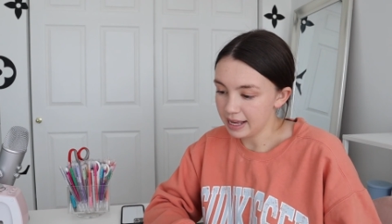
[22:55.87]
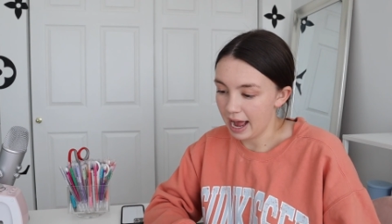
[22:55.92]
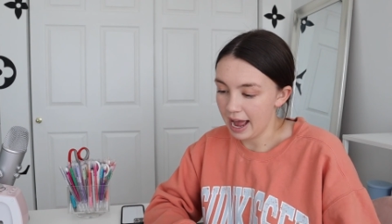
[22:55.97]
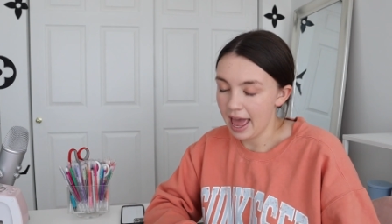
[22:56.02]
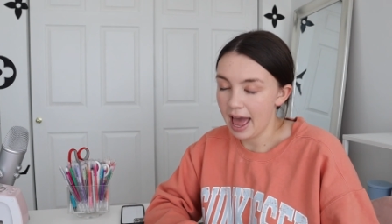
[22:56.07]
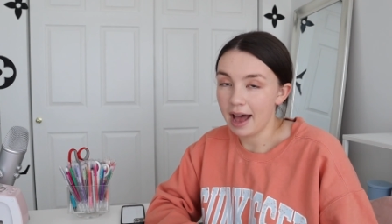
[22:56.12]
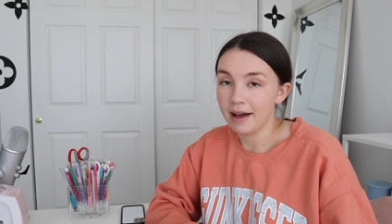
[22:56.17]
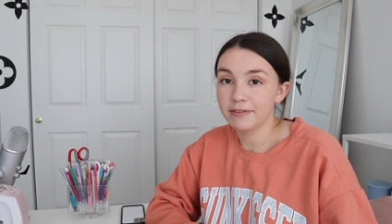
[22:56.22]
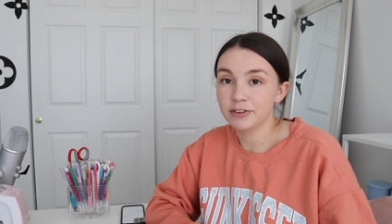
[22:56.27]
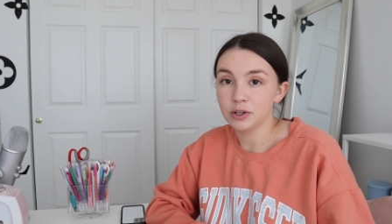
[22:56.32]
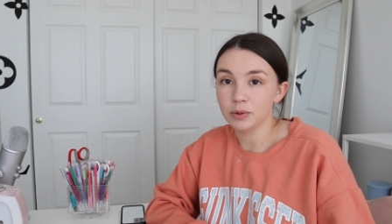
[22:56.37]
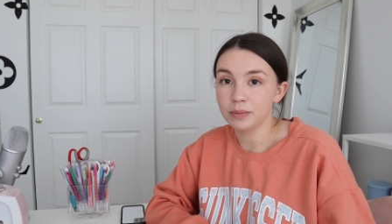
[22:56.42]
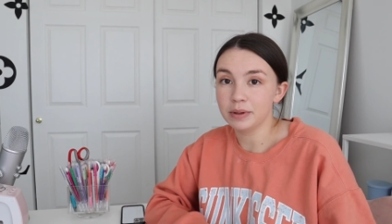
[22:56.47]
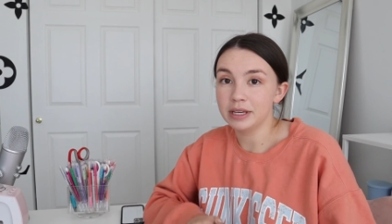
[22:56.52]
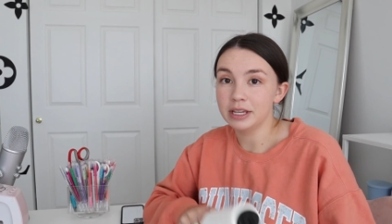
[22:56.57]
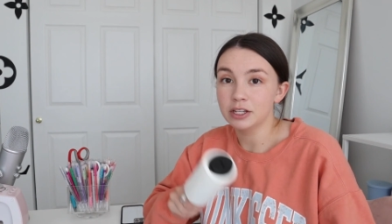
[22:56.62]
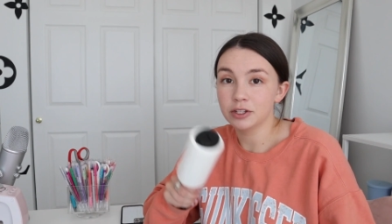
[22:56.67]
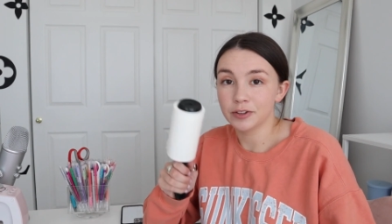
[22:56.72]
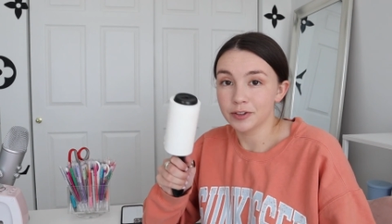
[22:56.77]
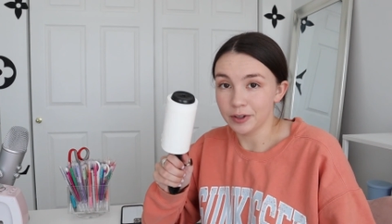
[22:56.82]
I have to
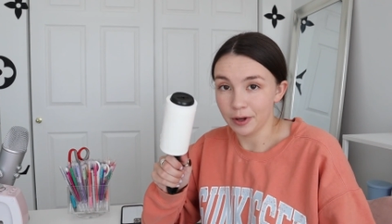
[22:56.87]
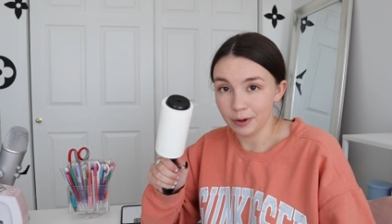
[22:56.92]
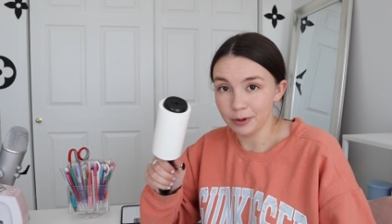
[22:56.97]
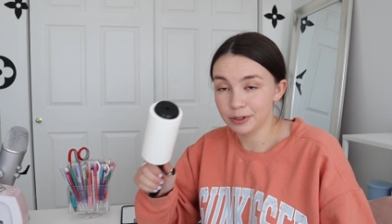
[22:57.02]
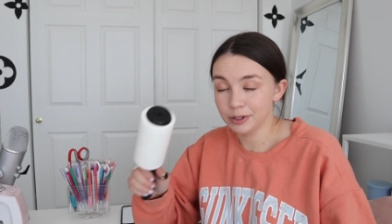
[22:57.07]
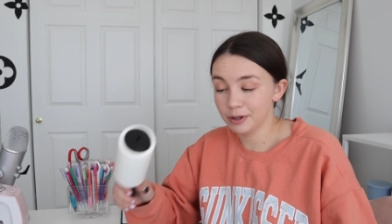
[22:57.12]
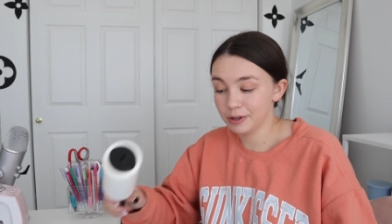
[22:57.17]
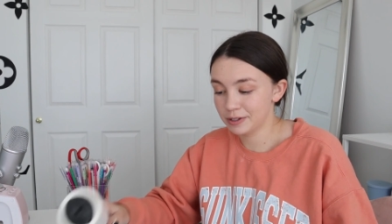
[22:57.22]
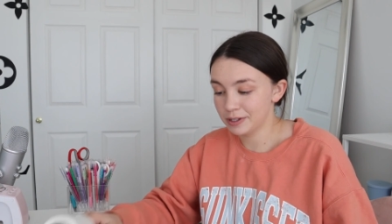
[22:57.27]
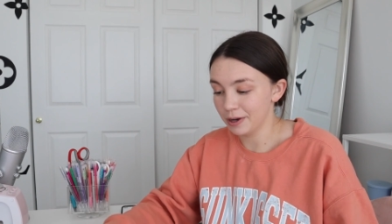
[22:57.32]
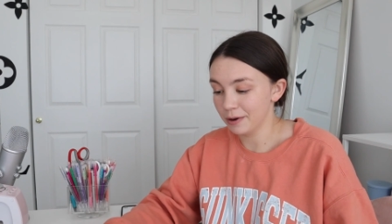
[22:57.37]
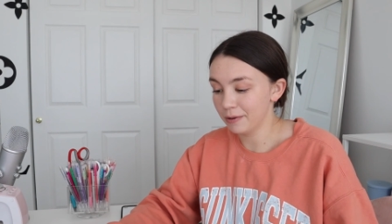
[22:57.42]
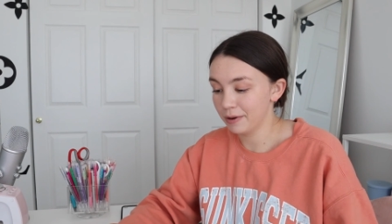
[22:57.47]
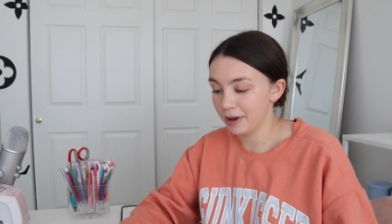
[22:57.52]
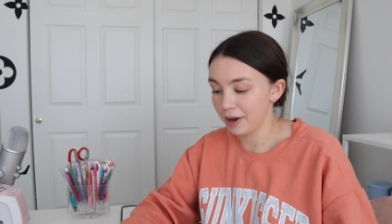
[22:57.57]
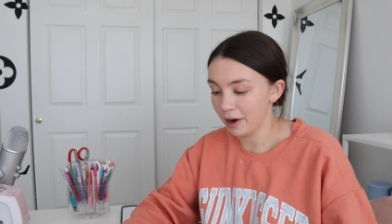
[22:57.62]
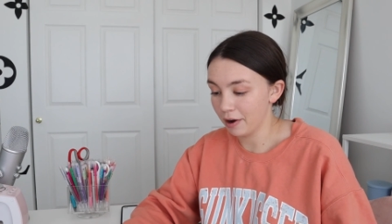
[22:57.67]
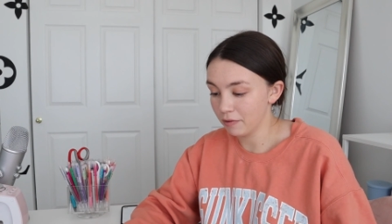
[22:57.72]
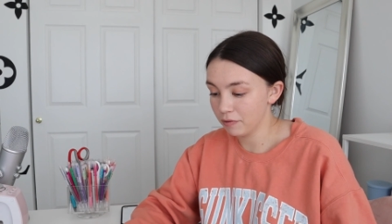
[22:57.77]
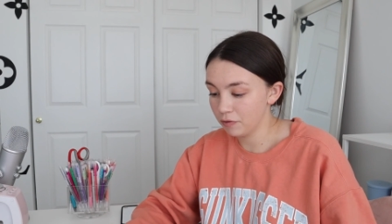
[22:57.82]
be so, so, so
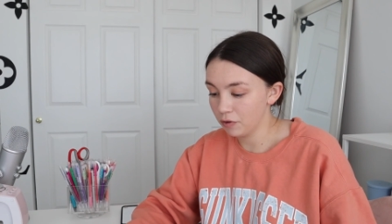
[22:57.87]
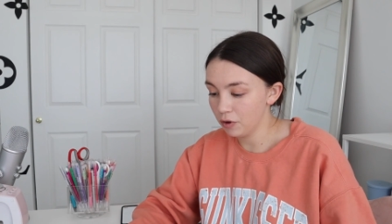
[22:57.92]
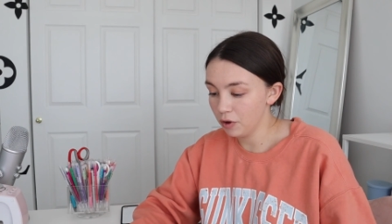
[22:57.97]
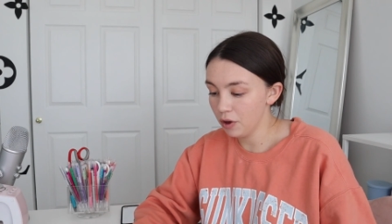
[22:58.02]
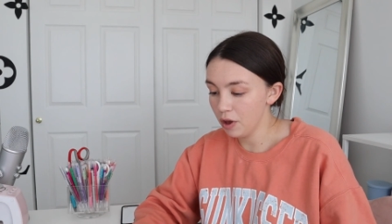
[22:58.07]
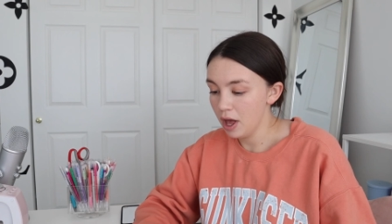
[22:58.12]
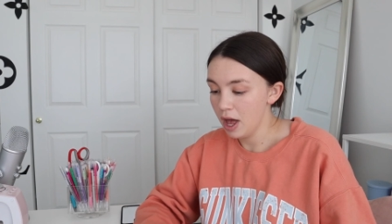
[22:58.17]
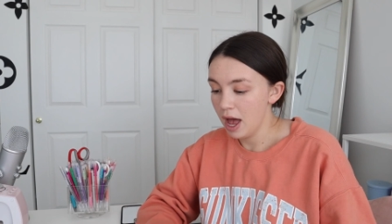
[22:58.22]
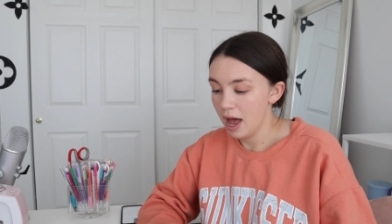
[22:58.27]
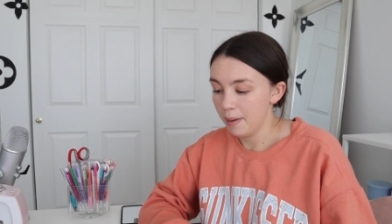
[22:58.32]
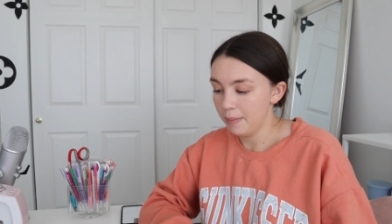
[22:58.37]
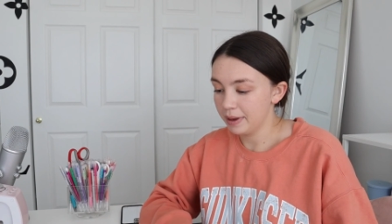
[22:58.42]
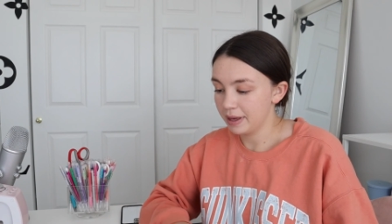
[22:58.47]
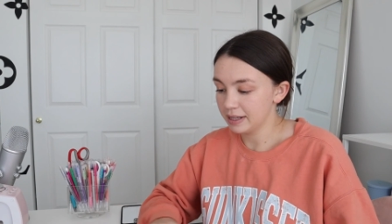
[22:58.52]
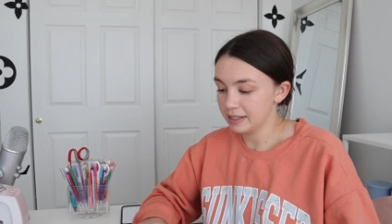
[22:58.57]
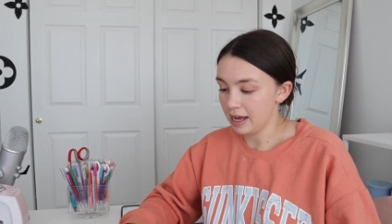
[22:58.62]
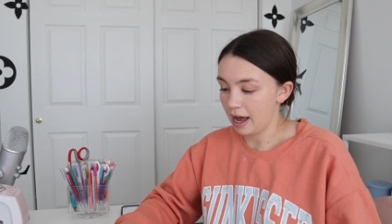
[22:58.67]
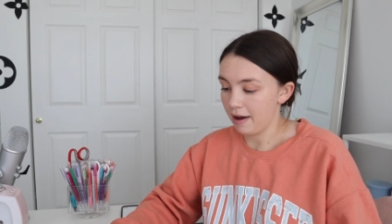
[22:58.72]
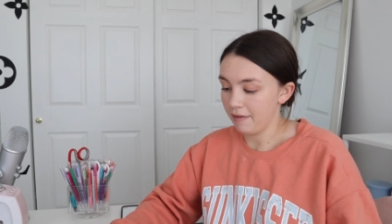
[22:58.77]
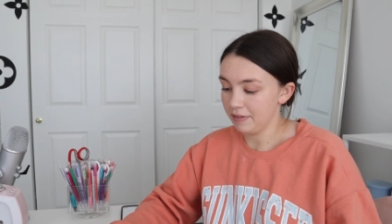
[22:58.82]
careful
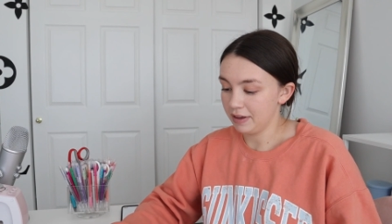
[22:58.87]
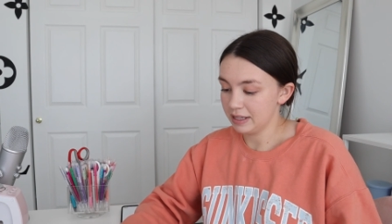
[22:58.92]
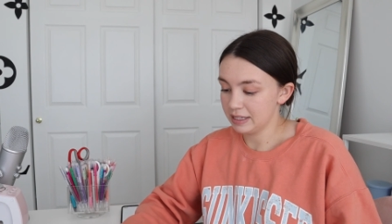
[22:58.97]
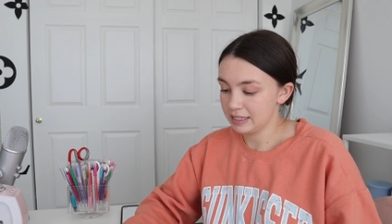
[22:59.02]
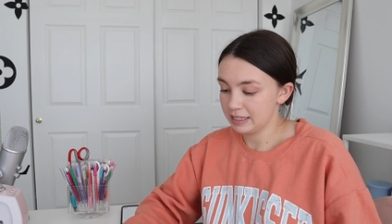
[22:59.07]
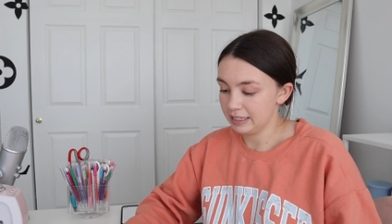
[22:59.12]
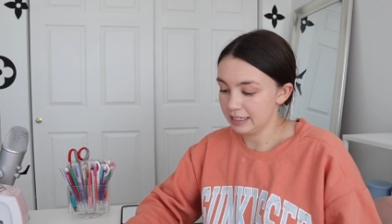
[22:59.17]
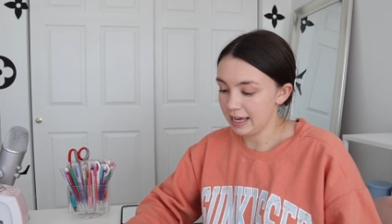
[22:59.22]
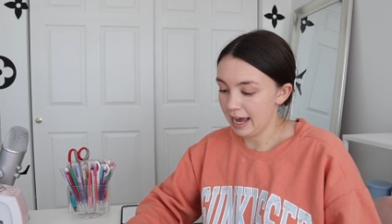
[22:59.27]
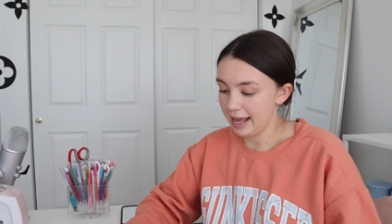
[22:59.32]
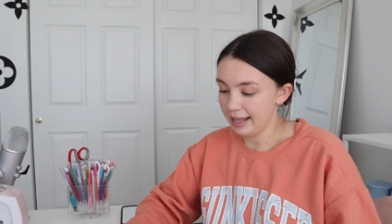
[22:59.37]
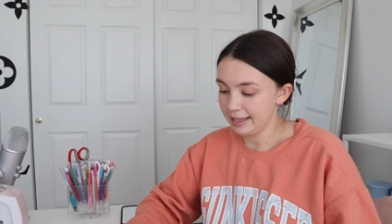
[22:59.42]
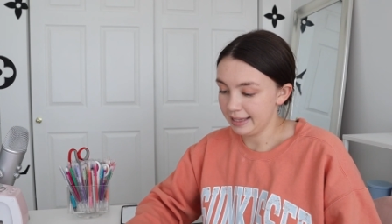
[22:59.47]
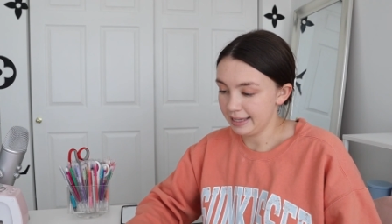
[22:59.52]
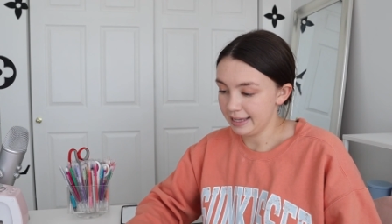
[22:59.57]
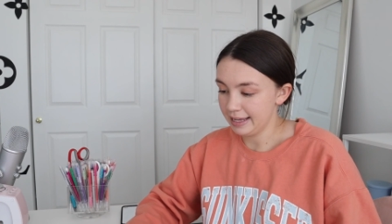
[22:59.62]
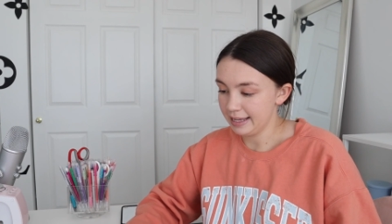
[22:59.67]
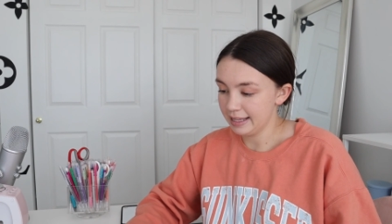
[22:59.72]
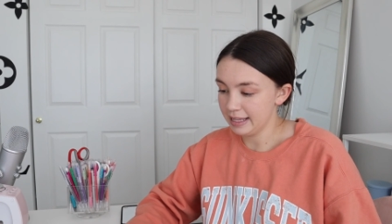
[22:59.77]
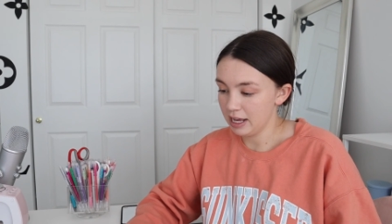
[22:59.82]
because obviously I
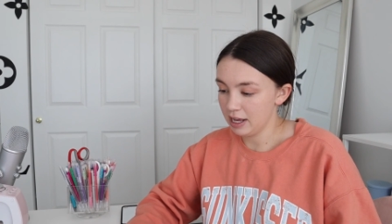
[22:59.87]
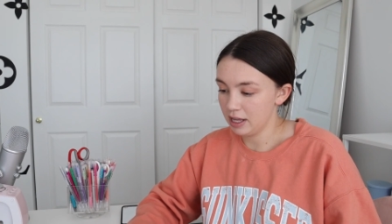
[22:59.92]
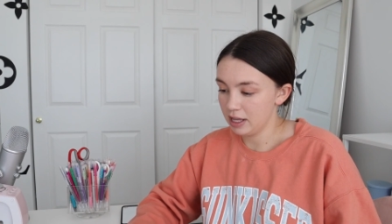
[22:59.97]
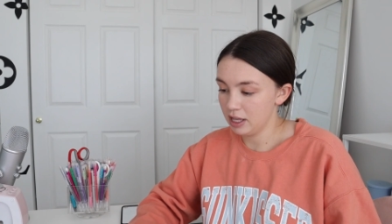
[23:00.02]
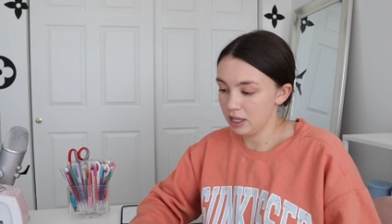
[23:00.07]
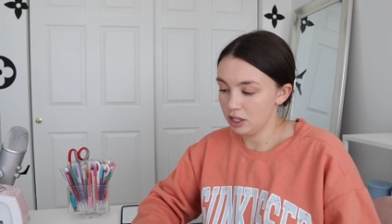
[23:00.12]
need